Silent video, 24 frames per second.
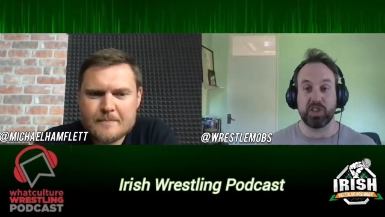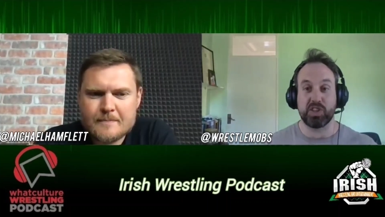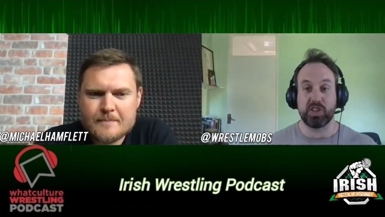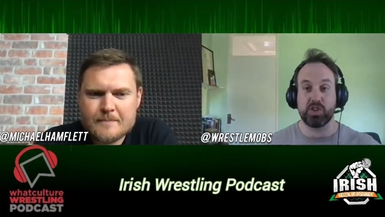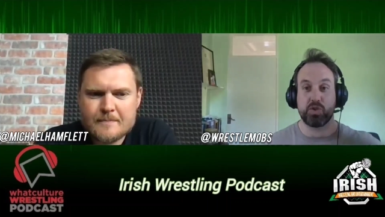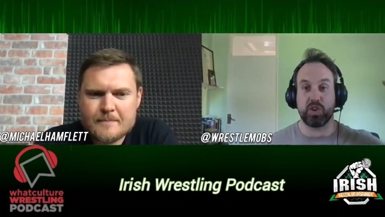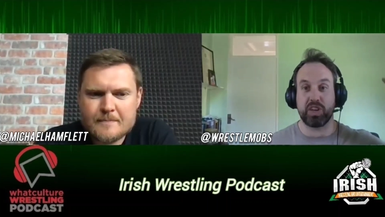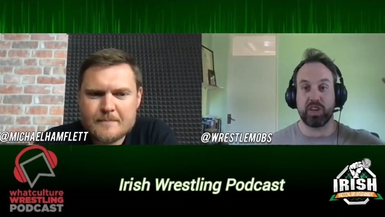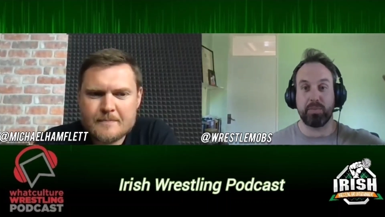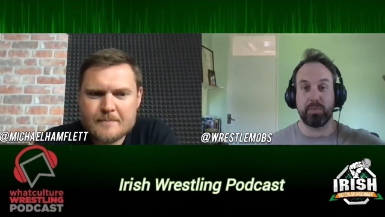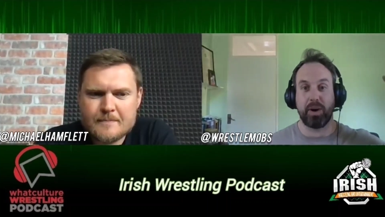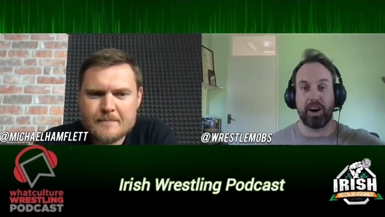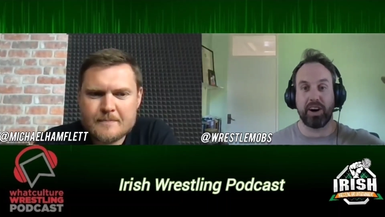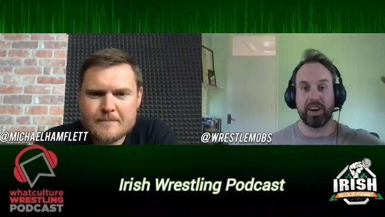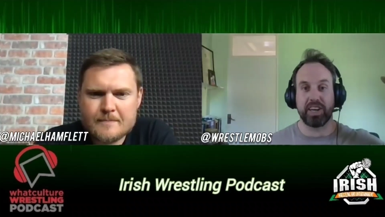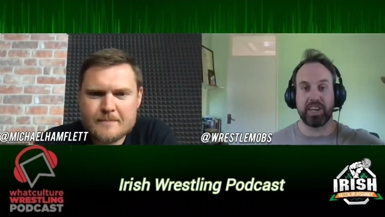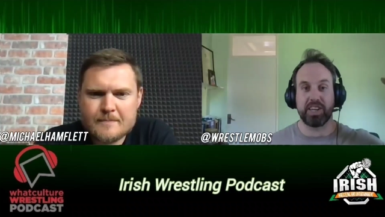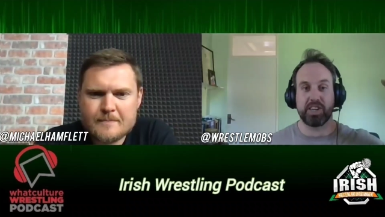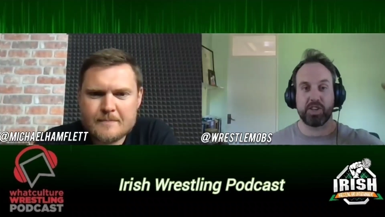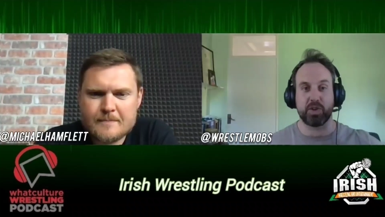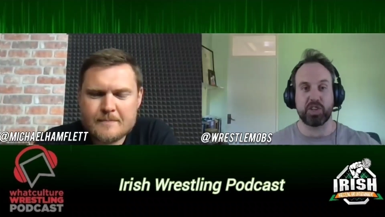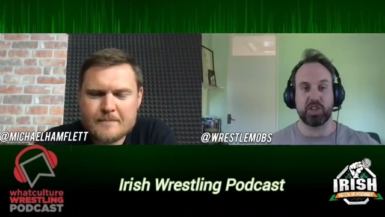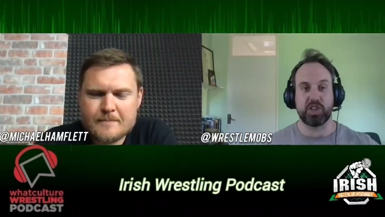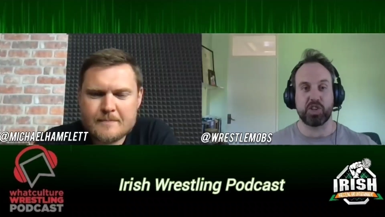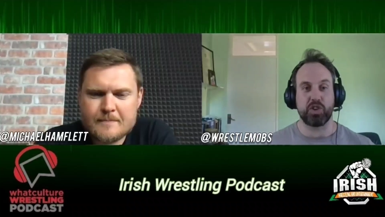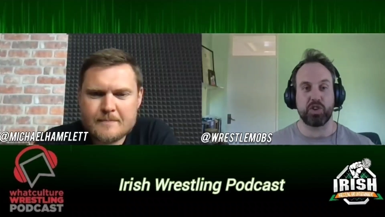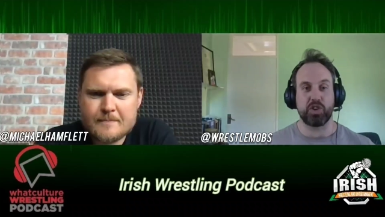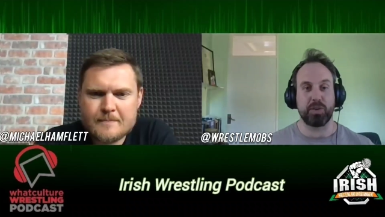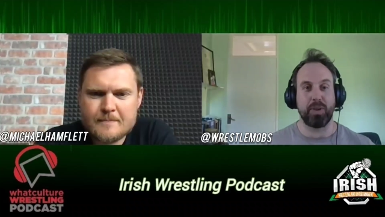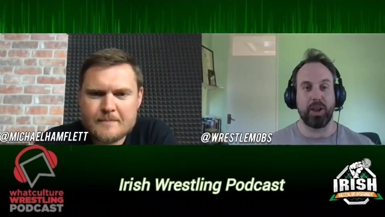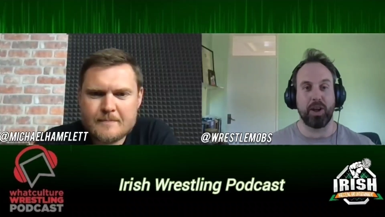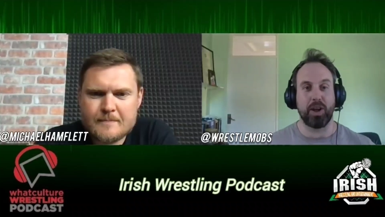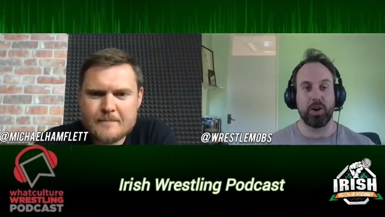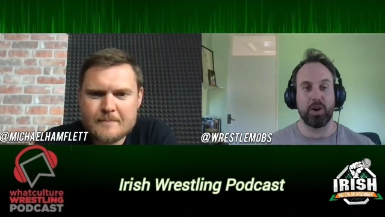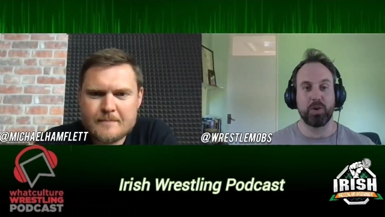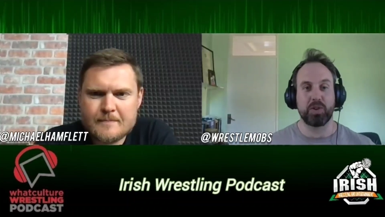Speaker 1: extreme highs or extreme
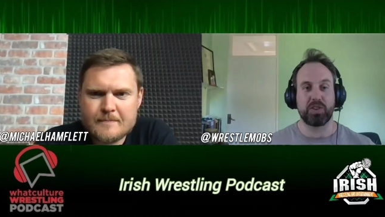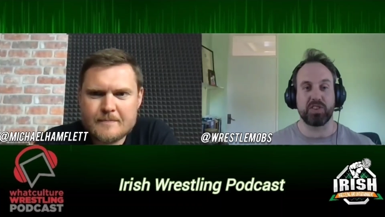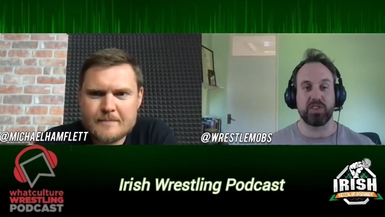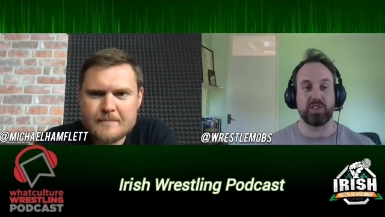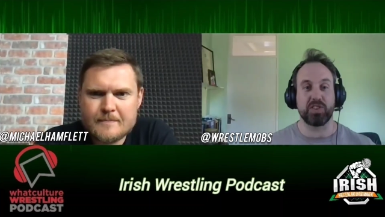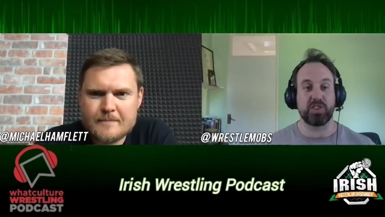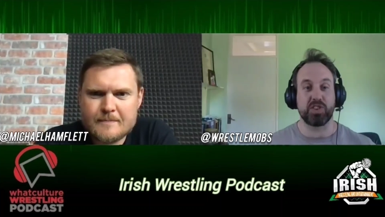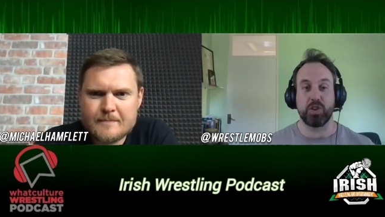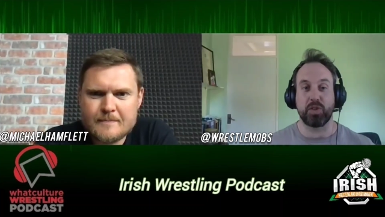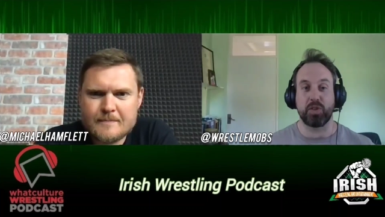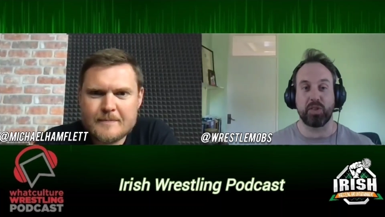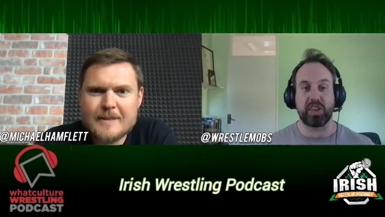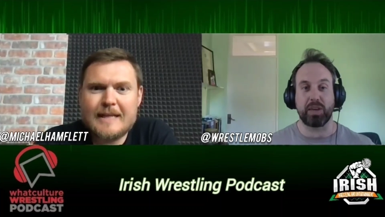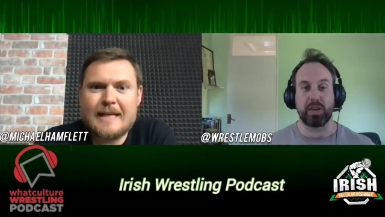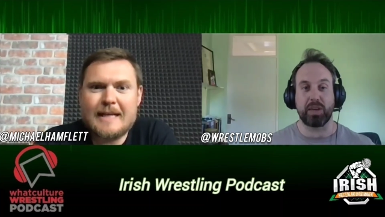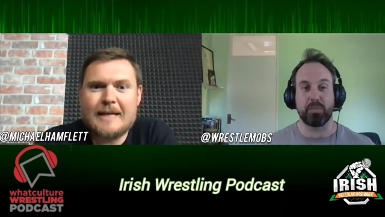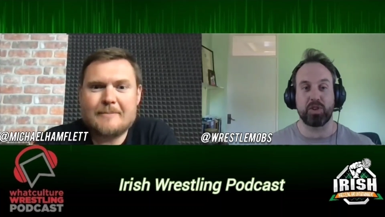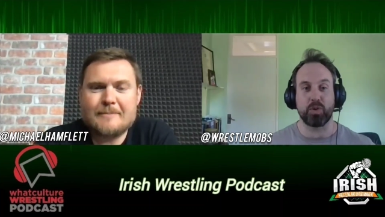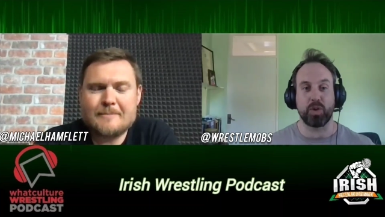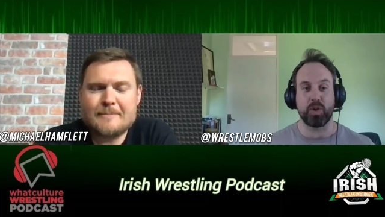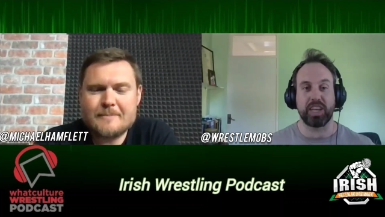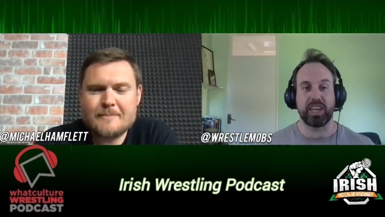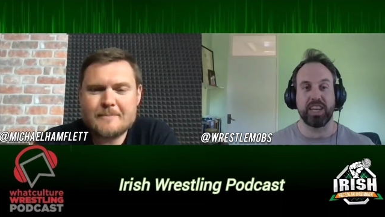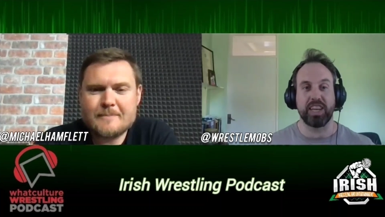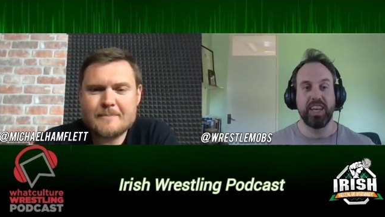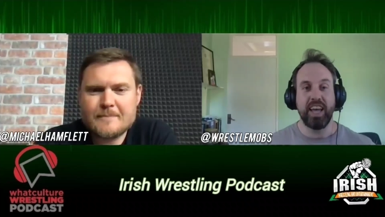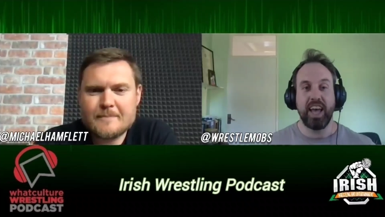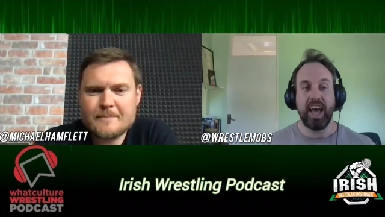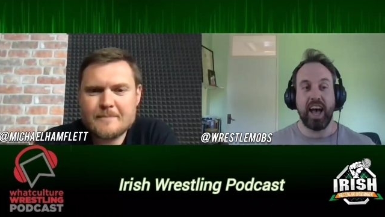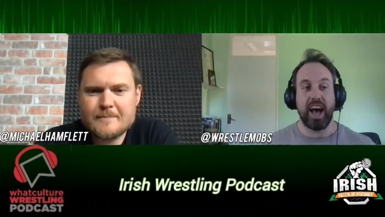lows, and there's nothing yeah. in between.